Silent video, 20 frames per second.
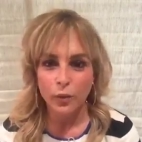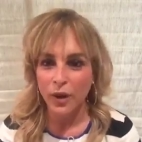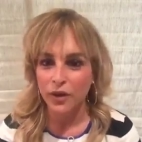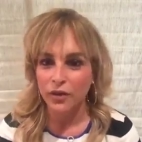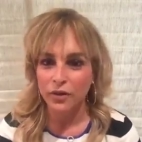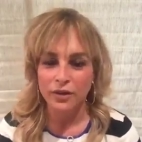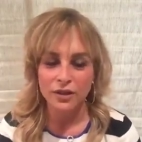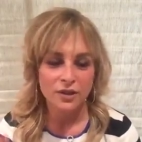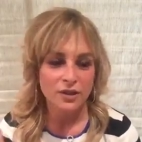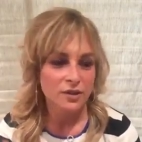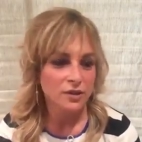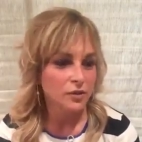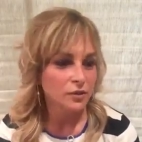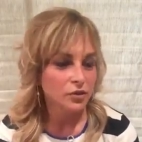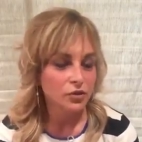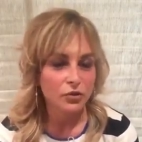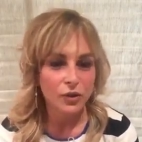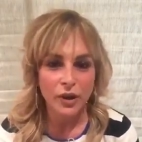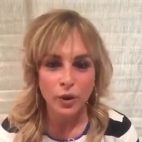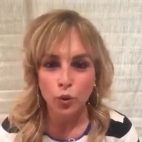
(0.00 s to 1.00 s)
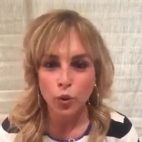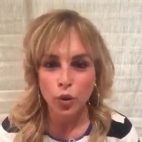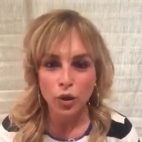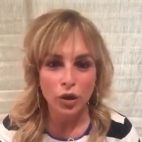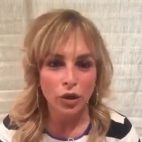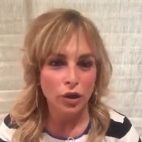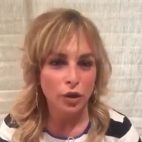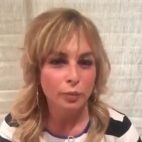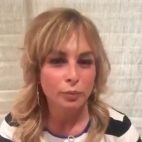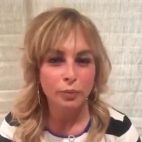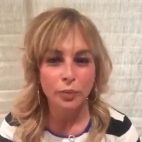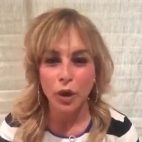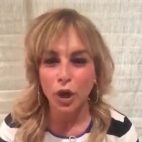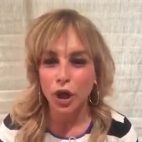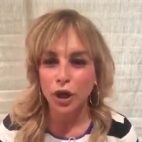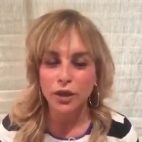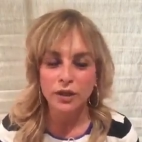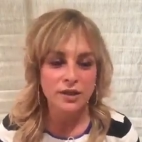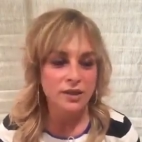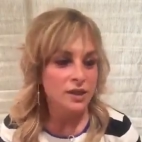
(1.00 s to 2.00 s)
Whether it's the written word,
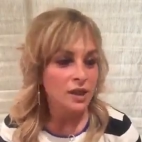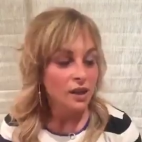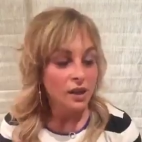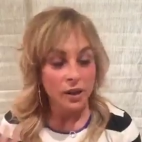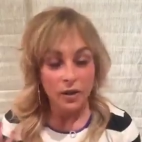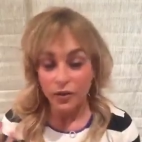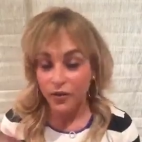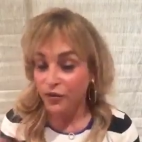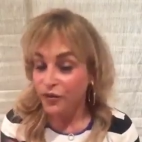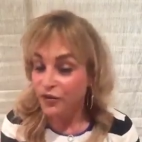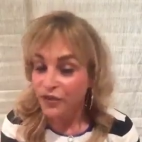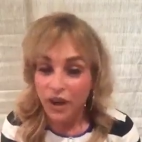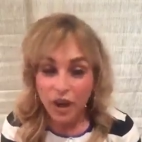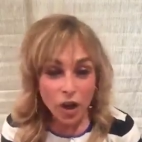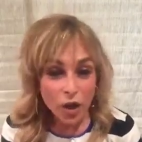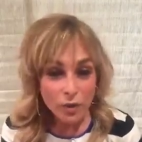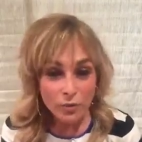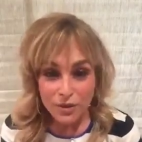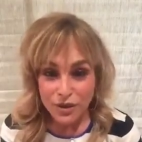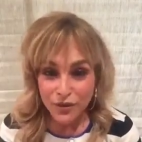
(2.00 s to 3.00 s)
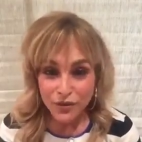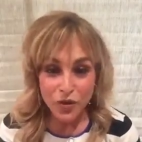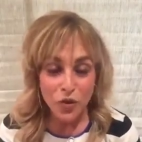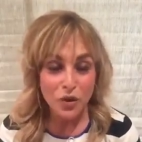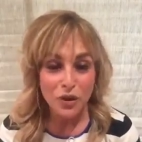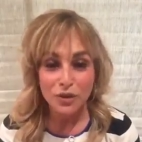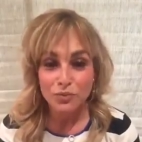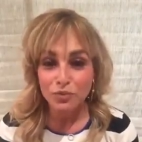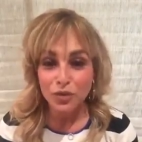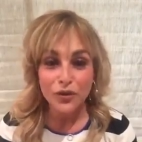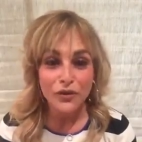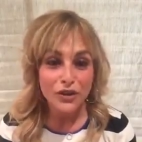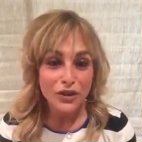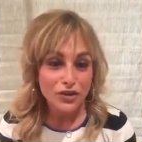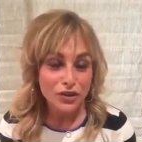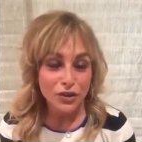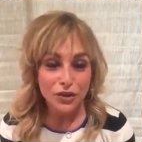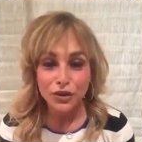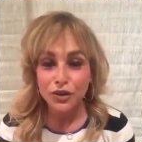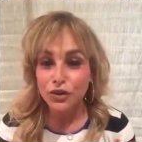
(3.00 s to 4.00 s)
books, films, of course,
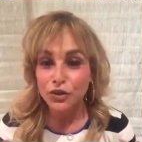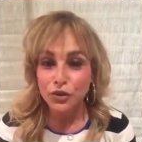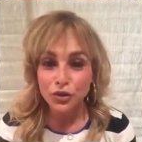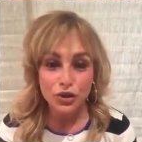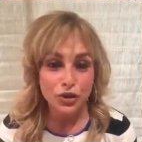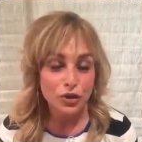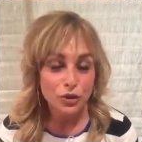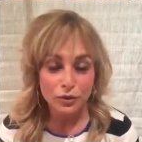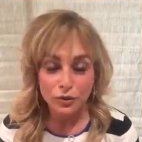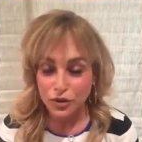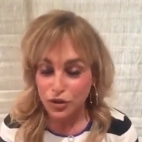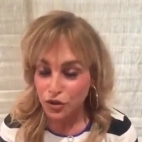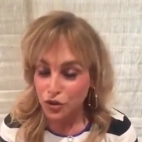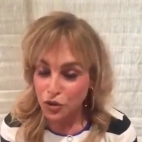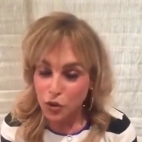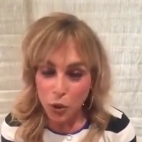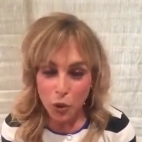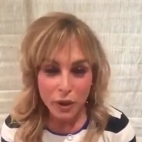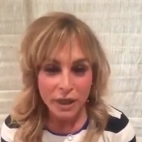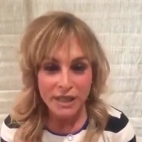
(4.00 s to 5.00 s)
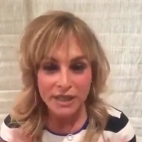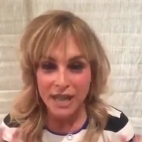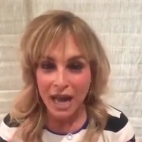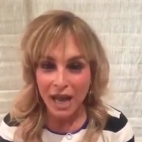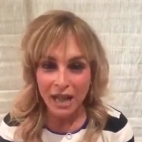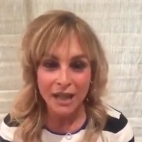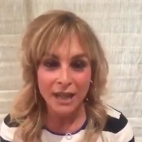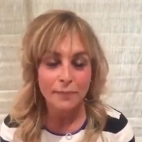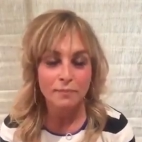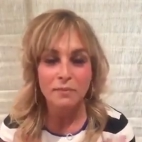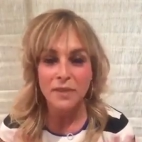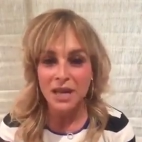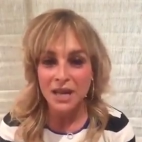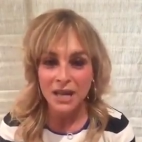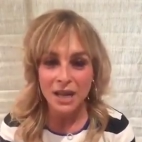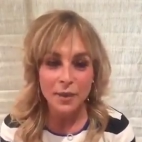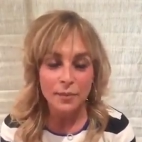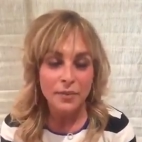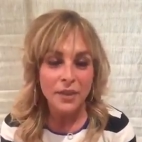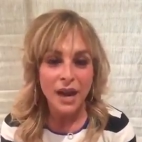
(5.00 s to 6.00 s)
movies are a huge storytelling
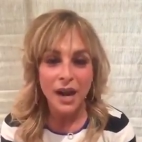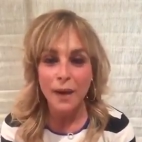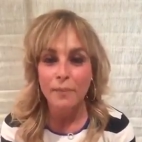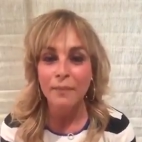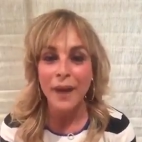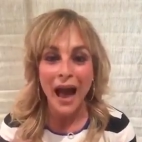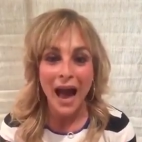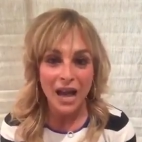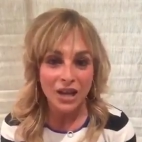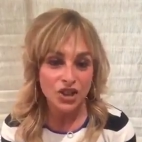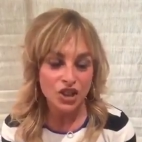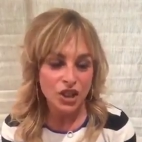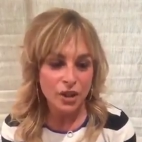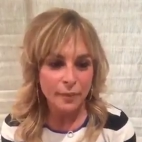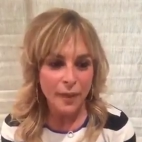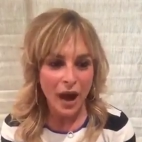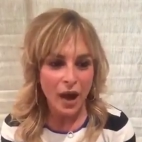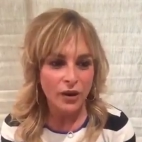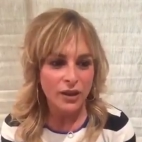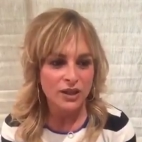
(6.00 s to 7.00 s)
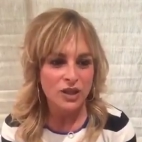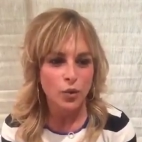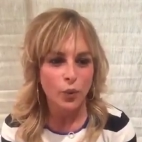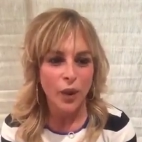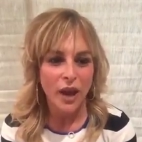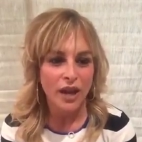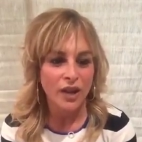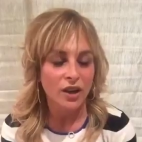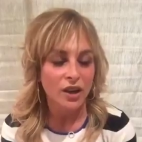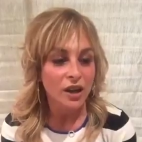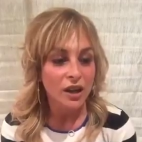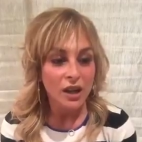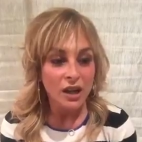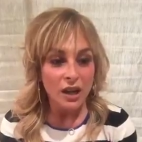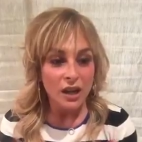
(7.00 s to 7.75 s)
medium that I'm passionate about as a way to